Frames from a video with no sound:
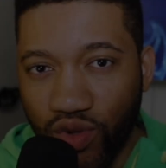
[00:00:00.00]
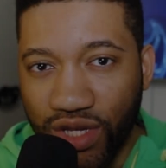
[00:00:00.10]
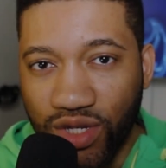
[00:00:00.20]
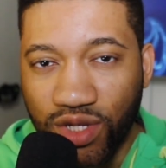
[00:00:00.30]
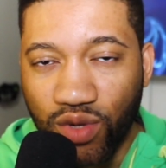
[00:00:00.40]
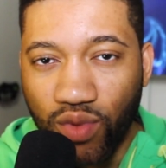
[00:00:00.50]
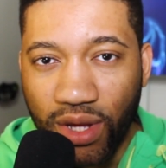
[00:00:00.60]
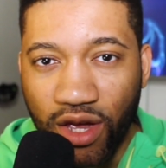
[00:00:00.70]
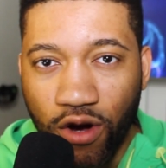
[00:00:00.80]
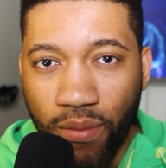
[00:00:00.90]
rates doesn't
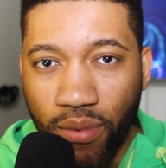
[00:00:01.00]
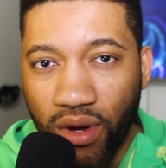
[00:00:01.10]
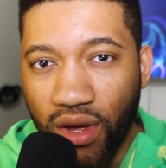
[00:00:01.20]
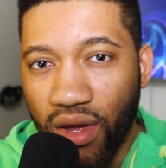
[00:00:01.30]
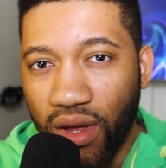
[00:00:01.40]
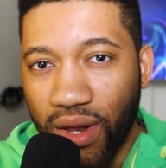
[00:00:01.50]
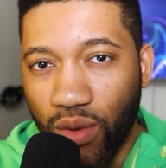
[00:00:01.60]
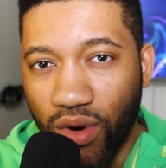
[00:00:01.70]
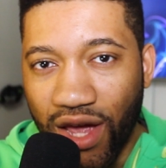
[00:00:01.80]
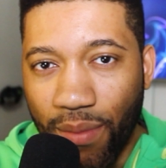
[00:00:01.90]
really help,
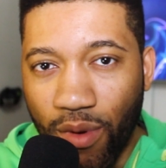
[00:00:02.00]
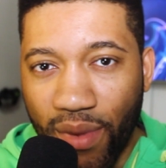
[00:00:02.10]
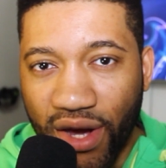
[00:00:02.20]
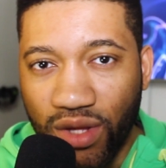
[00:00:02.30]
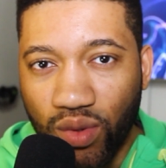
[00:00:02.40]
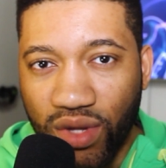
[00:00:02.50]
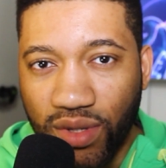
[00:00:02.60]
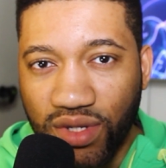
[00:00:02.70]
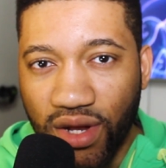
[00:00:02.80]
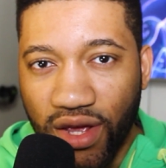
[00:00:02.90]
like what happened back in
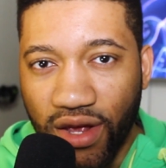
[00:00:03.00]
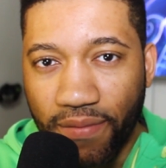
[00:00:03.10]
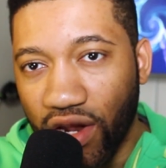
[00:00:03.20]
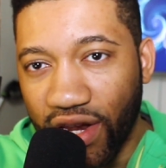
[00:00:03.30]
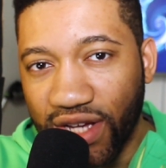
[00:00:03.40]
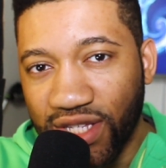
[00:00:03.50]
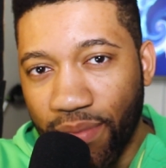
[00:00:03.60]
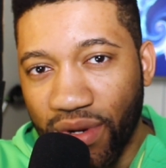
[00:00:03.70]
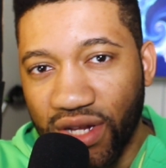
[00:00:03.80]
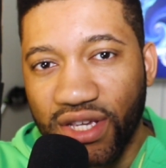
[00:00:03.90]
2008? Now, the next
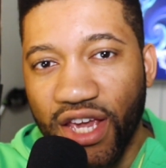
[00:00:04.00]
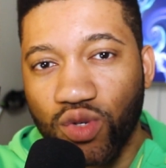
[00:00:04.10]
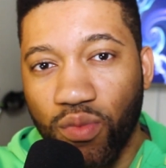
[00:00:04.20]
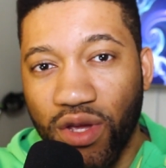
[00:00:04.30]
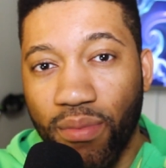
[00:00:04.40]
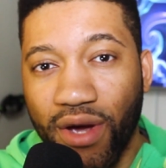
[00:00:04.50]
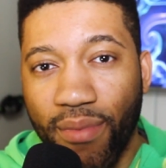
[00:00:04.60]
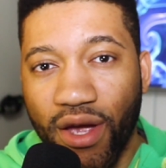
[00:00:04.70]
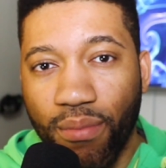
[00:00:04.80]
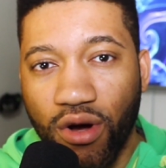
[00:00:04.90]
step in this case would be to buy
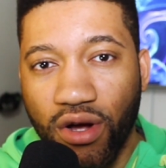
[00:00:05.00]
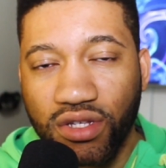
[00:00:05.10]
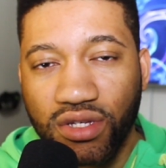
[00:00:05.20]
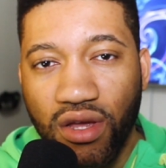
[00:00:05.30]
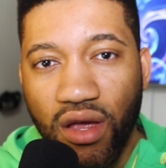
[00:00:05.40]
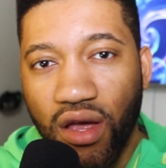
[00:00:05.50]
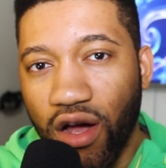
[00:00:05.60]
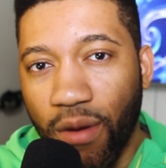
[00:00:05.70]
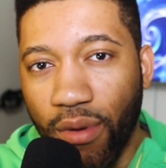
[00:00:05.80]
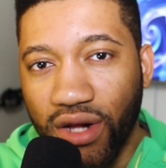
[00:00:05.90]
back bonds.
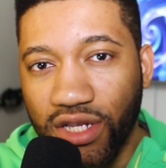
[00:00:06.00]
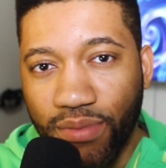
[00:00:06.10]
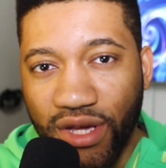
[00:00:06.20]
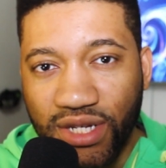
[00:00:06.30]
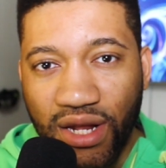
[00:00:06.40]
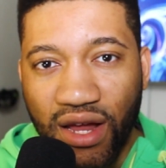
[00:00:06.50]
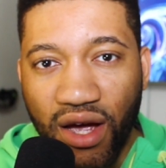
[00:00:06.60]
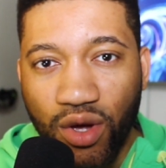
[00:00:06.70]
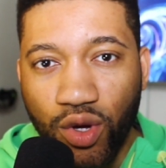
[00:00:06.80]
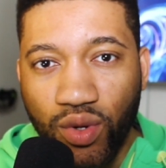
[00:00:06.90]
A bond is basically an
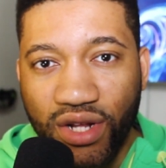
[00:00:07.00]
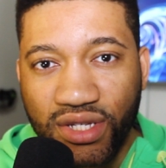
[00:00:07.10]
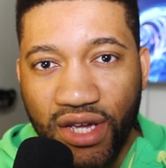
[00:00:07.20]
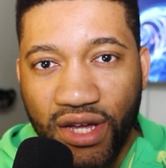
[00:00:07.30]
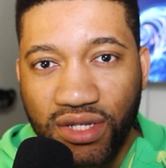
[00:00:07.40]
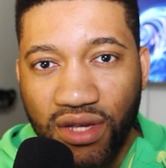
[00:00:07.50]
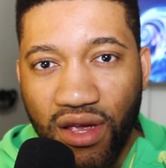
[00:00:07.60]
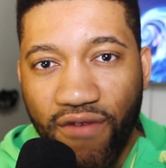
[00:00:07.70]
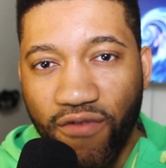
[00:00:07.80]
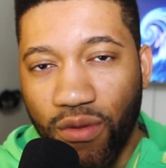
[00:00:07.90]
IOU that says,
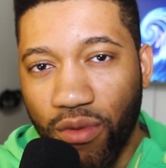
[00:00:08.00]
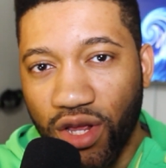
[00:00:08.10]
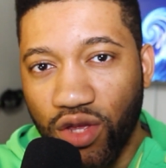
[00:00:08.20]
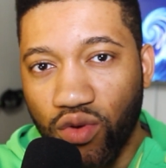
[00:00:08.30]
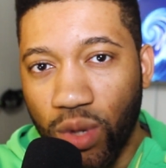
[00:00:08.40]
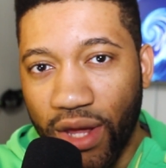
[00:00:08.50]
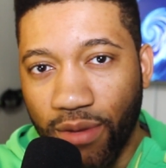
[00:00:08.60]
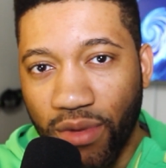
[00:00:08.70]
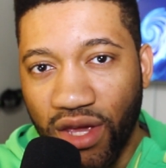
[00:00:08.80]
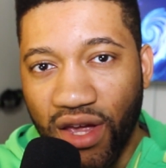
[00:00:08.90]
for the money you
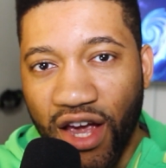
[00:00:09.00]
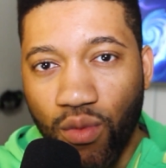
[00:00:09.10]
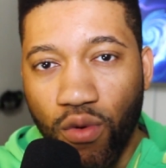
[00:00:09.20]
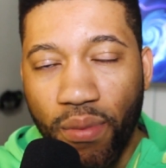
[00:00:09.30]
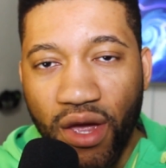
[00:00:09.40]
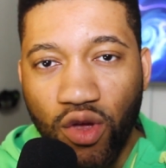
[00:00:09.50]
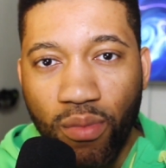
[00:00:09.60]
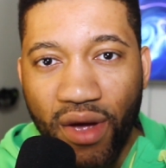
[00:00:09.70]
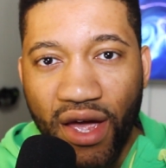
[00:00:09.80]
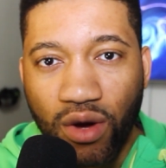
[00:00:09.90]
lend me, I will pay you
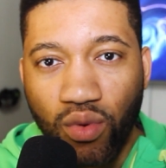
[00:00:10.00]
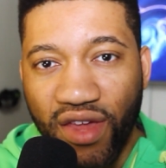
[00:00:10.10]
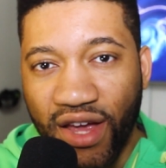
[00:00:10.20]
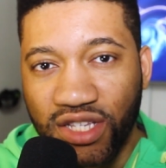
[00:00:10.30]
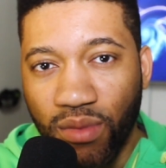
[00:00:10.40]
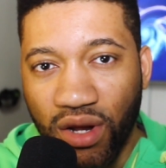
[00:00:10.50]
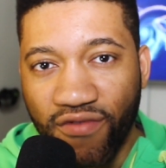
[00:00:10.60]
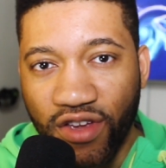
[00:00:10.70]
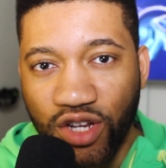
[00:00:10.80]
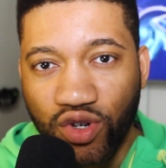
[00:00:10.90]
back with X amount
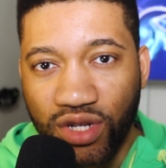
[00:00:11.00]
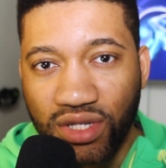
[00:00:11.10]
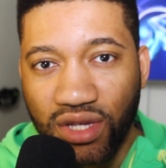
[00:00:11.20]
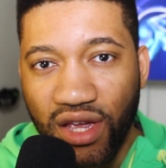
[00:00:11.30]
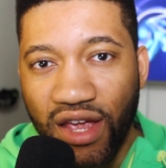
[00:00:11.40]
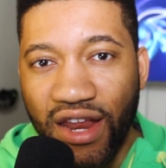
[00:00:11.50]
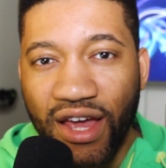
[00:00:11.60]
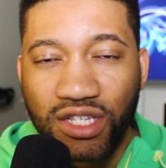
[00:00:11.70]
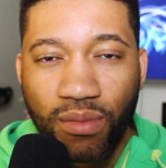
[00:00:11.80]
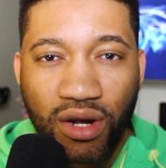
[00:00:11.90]
of interest in
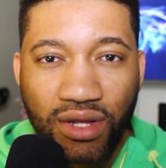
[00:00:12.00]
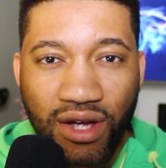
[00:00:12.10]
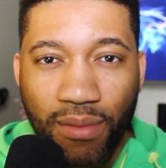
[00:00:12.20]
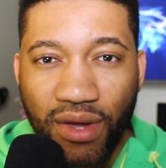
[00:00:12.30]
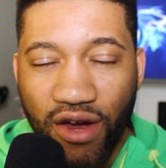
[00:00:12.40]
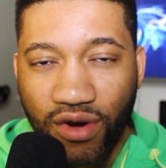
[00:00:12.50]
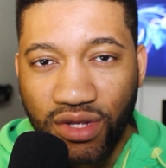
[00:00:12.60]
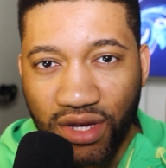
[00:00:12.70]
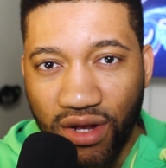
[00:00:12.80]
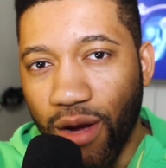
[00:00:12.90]
X amount of time
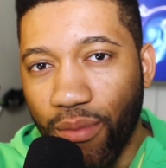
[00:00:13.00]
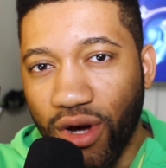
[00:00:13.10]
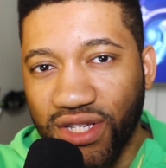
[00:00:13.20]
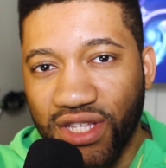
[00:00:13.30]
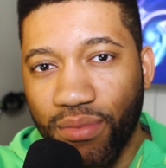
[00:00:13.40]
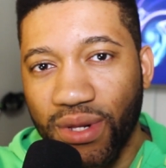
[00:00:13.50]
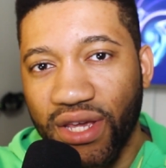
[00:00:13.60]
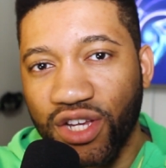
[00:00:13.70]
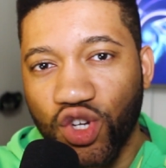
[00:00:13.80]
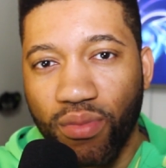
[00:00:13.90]
guaranteed. Now, bonds are
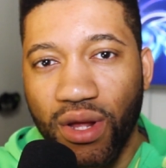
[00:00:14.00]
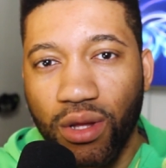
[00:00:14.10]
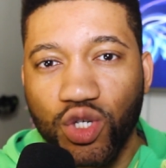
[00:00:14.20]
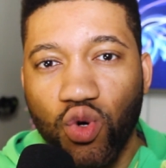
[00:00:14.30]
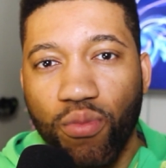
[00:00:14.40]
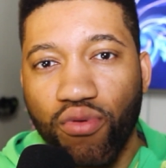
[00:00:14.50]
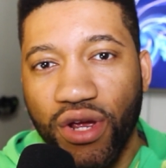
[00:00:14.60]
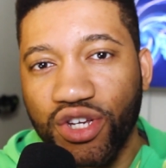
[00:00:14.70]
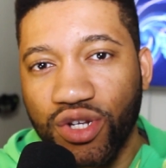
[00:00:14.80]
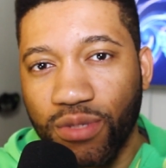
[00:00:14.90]
typically issued by large
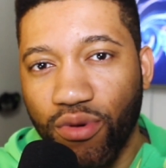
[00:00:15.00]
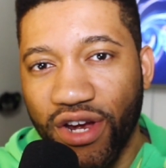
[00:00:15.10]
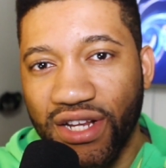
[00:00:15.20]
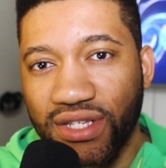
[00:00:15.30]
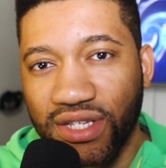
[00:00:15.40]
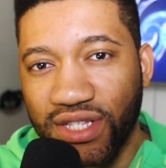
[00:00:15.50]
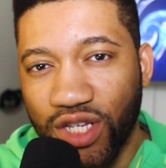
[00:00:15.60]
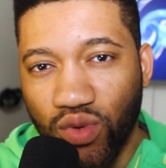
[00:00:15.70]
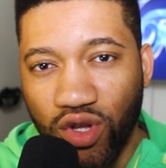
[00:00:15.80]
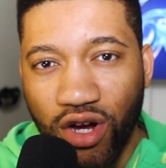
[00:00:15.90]
corporations, but in this
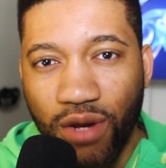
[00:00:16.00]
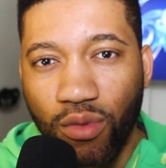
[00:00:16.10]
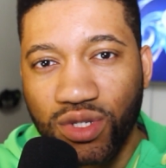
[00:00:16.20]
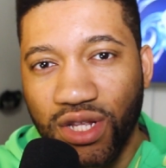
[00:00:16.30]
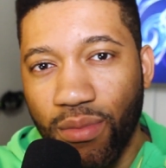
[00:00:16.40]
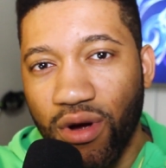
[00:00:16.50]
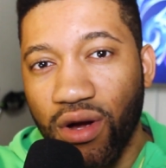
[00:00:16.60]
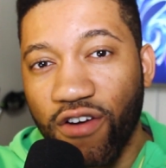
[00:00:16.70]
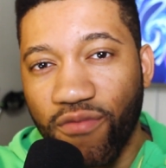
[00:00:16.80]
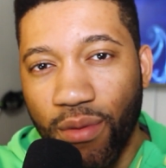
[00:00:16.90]
instance, we're talking mostly
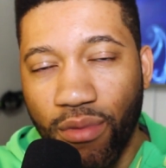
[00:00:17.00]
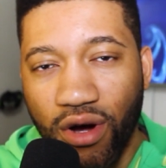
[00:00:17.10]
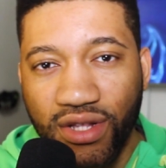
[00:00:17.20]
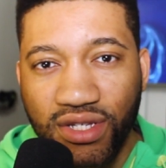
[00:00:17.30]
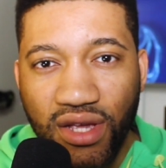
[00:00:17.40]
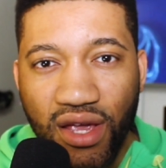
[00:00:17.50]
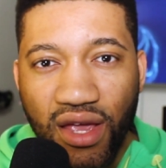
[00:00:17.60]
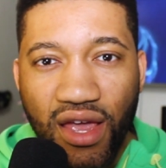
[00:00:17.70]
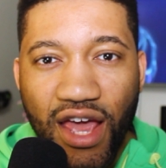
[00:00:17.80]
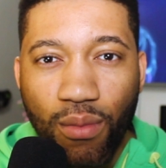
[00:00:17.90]
about government bonds
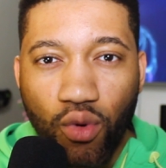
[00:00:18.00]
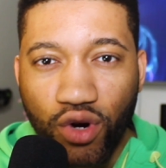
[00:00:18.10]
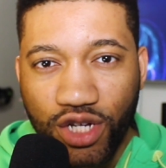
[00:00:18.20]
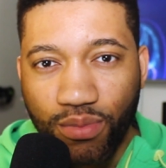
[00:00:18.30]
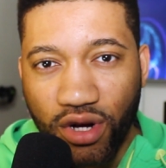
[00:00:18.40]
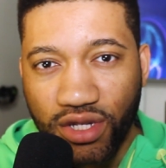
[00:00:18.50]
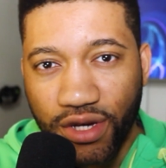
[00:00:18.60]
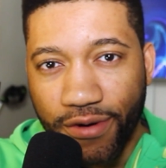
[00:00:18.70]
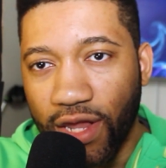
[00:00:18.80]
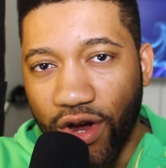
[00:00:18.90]
and mortgage bonds
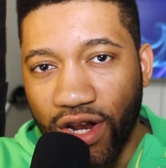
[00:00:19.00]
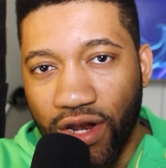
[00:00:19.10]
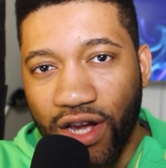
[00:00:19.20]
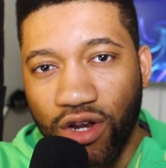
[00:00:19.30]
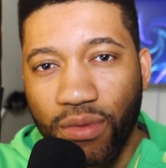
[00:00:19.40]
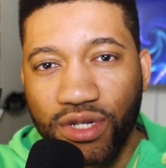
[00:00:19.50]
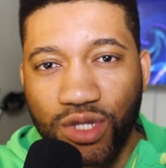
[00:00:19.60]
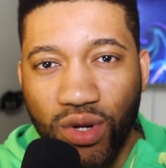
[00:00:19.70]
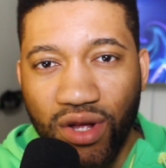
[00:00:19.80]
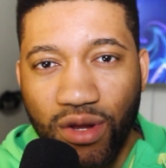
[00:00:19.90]
here. Now, in an economic
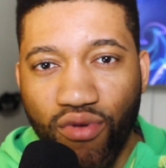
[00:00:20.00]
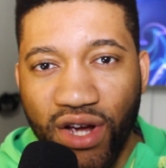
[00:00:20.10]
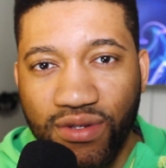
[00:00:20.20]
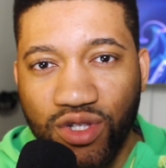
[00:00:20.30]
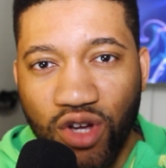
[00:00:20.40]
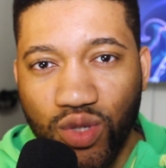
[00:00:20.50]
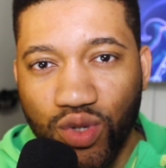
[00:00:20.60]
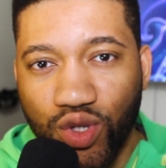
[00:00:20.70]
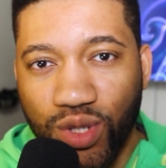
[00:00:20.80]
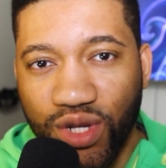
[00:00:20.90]
slowdown, the price of stocks
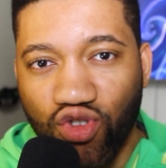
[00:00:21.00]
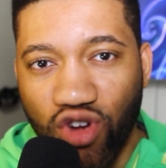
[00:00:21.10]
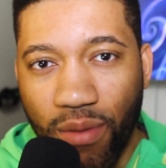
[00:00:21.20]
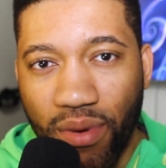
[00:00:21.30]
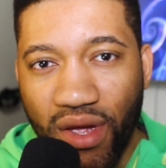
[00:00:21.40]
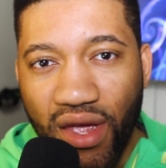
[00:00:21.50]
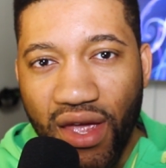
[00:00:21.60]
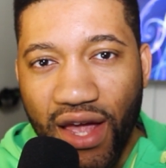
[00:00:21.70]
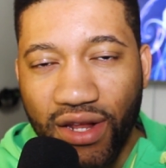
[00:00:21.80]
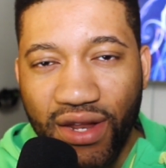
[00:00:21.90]
will usually drop,
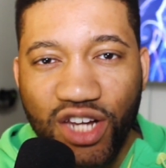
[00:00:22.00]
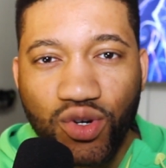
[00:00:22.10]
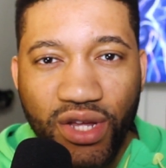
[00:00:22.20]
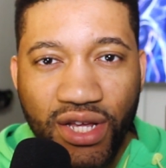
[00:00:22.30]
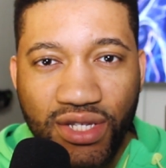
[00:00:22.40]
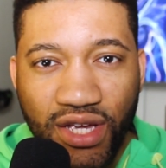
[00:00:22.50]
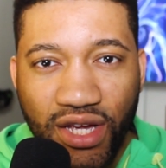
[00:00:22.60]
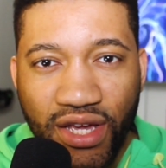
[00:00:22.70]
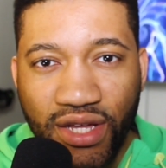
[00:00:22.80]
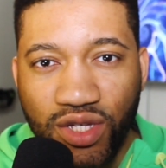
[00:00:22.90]
and the natural
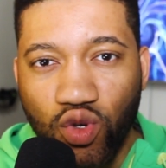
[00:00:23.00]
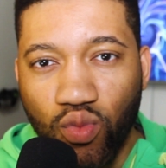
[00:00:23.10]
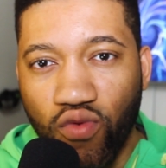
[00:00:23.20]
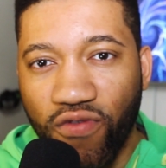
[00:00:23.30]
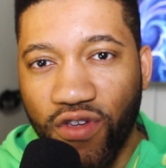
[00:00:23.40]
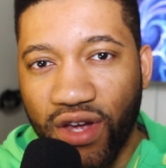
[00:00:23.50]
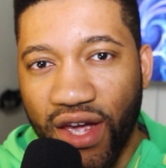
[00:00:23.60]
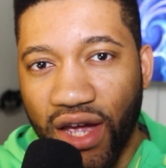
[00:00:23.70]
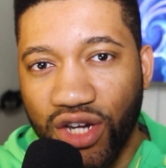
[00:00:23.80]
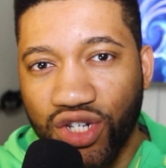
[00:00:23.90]
instinct is to move your
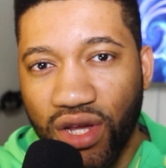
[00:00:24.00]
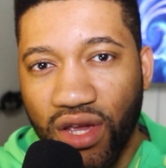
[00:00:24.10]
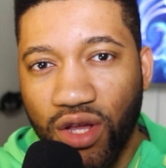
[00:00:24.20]
cash